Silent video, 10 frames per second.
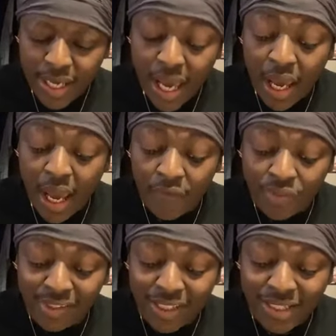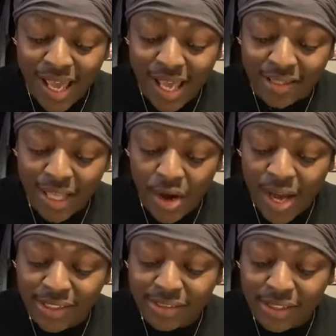and everything that thou
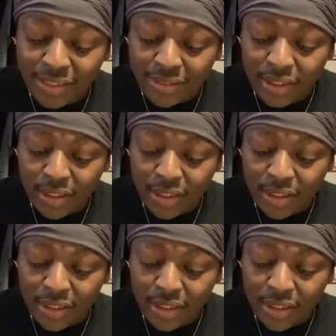hast done to